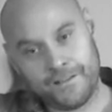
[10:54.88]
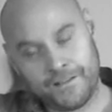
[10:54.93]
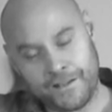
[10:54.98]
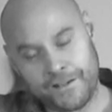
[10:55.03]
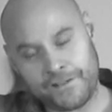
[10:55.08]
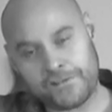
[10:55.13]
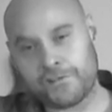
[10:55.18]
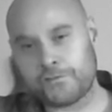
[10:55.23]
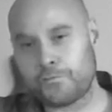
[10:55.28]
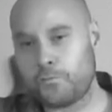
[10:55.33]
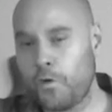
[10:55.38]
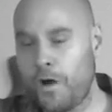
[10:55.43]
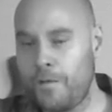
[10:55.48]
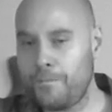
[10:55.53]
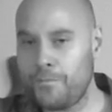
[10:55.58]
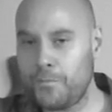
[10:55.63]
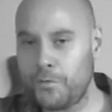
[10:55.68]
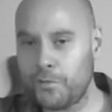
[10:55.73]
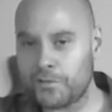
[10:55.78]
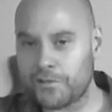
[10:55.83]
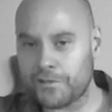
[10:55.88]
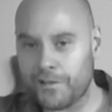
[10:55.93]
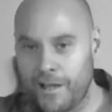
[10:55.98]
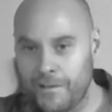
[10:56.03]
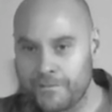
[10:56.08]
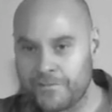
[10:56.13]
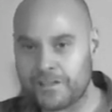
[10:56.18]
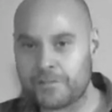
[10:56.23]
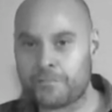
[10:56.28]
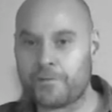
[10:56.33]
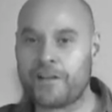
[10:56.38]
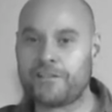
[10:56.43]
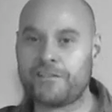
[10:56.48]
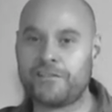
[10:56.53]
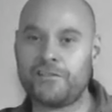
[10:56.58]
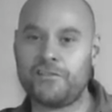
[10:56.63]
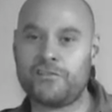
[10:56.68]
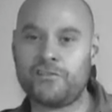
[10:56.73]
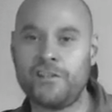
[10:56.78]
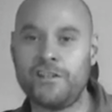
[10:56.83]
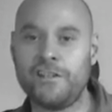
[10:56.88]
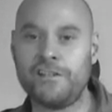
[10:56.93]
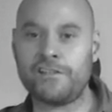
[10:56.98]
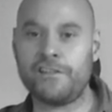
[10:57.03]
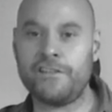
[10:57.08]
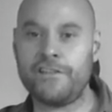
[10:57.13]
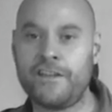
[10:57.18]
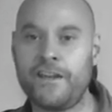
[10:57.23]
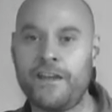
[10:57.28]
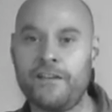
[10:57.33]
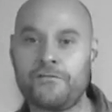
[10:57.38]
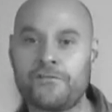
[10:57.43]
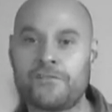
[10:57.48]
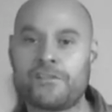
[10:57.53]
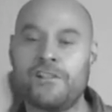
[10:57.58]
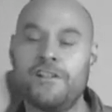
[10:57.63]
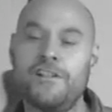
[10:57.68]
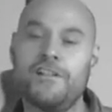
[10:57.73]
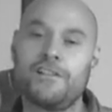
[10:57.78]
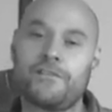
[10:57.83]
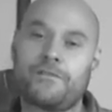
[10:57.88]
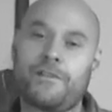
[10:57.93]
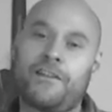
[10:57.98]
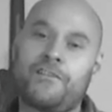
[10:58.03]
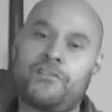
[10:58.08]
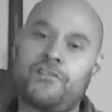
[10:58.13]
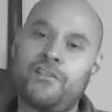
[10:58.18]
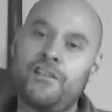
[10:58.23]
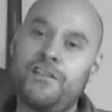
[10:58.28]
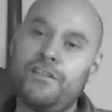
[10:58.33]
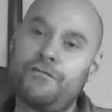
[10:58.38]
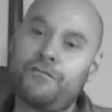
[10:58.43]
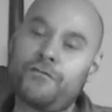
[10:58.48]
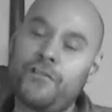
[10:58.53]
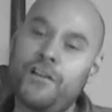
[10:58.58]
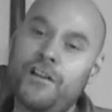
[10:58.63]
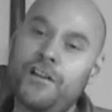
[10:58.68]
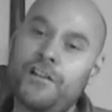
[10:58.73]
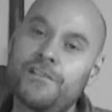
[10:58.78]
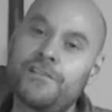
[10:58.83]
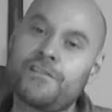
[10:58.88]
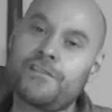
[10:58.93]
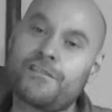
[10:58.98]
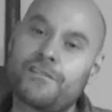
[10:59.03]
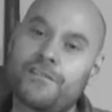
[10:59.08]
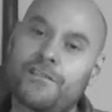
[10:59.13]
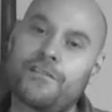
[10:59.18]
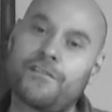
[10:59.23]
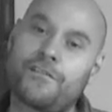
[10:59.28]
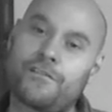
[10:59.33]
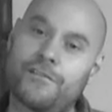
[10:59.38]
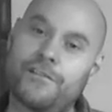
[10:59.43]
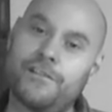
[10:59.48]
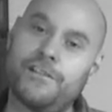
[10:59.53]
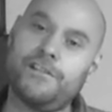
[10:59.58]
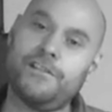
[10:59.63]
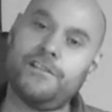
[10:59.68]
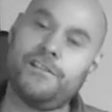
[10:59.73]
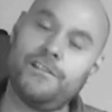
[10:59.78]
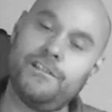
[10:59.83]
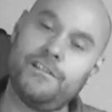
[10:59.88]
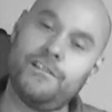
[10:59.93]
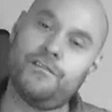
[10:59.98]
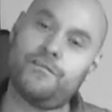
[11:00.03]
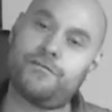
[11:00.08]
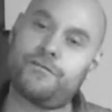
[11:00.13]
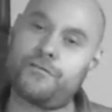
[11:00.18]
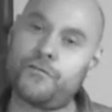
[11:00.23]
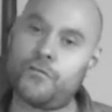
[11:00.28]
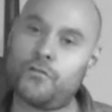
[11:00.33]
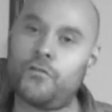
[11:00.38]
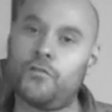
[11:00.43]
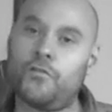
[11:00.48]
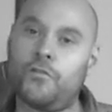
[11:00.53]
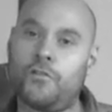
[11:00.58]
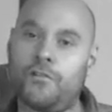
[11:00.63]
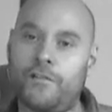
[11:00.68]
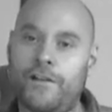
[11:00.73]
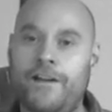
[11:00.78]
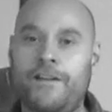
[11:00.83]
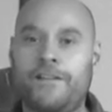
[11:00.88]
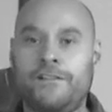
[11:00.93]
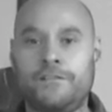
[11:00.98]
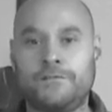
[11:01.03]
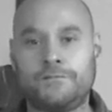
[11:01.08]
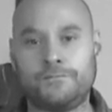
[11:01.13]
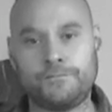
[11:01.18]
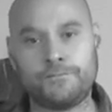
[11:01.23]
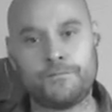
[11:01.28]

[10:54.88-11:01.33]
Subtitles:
okay, so just one more time just to practice your G's and the F's. So a G first, 3, 4, and a